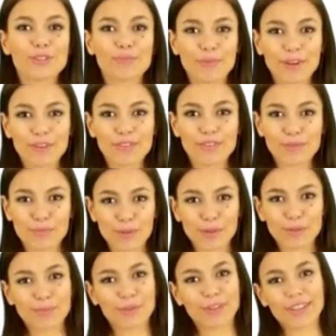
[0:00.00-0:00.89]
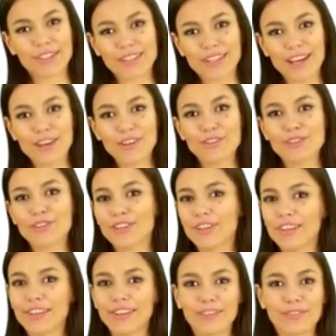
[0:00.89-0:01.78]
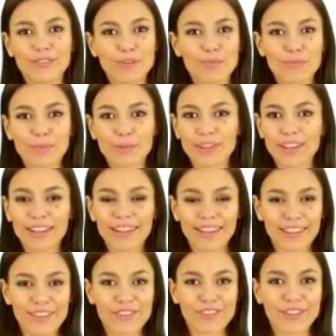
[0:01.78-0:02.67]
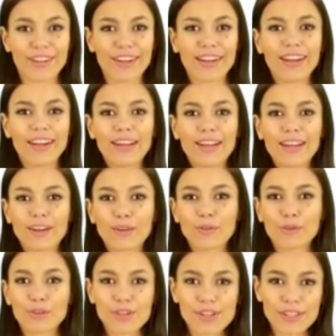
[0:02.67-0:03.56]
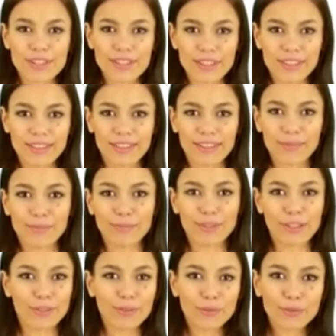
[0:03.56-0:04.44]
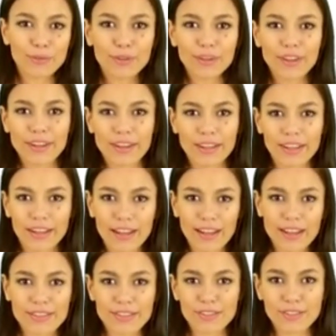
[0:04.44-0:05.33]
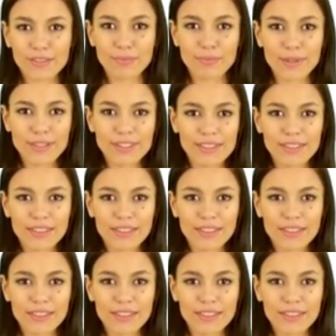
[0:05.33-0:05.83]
2 or 3 times daily seems to work better than doses of 500 mg 3 times daily.